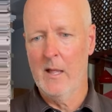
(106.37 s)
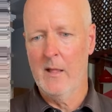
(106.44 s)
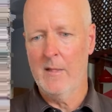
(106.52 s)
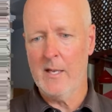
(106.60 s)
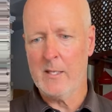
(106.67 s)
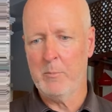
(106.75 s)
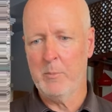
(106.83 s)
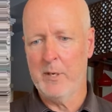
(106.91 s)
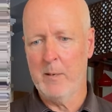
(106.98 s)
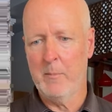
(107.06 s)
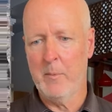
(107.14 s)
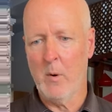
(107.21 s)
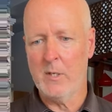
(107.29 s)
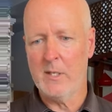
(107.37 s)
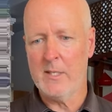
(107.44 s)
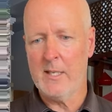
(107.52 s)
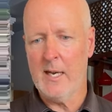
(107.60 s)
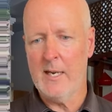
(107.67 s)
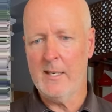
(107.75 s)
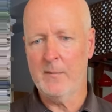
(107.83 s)
That's a pretty important
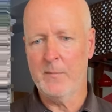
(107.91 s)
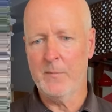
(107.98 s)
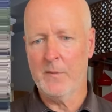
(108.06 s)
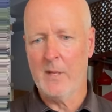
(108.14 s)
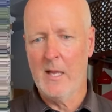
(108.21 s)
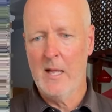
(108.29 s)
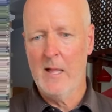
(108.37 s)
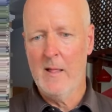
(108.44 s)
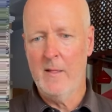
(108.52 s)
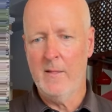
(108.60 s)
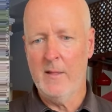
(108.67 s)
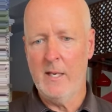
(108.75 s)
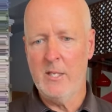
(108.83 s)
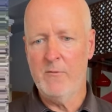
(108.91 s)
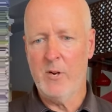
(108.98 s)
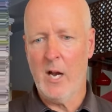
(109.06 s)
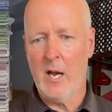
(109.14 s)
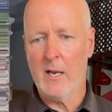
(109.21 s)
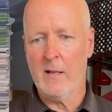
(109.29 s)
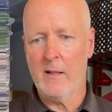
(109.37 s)
site. Then you've
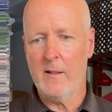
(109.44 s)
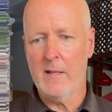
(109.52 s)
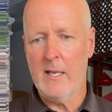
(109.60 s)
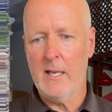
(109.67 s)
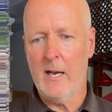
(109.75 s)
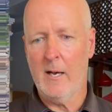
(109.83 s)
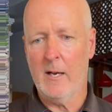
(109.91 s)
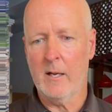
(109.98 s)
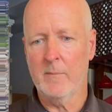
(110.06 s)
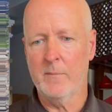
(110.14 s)
got the uh,